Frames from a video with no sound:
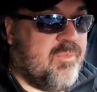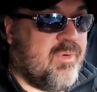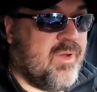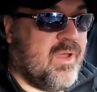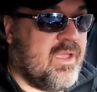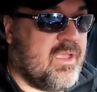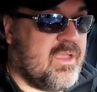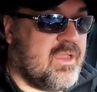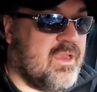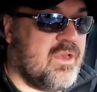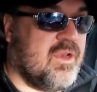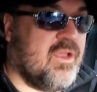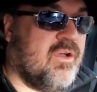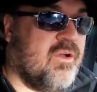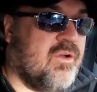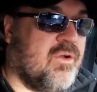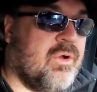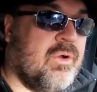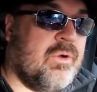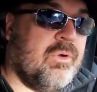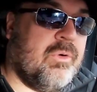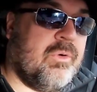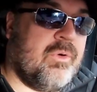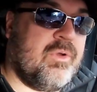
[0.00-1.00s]
But, you
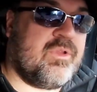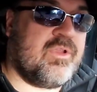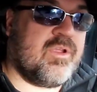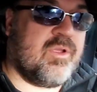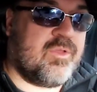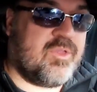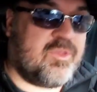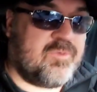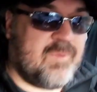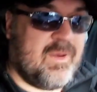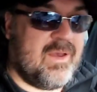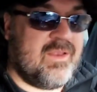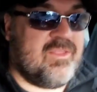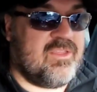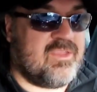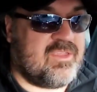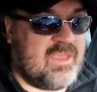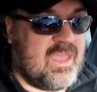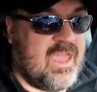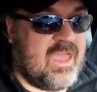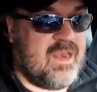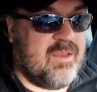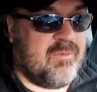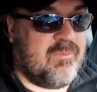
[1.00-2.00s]
know, when you're spending this
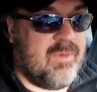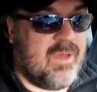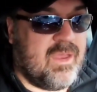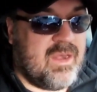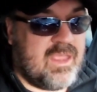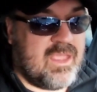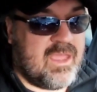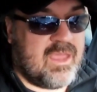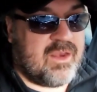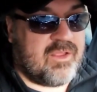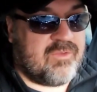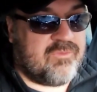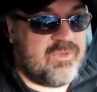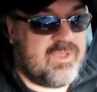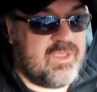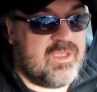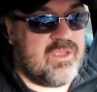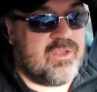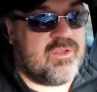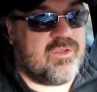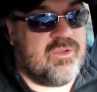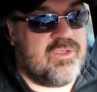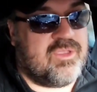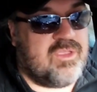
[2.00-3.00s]
kind of money on a
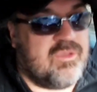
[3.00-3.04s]
vehicle,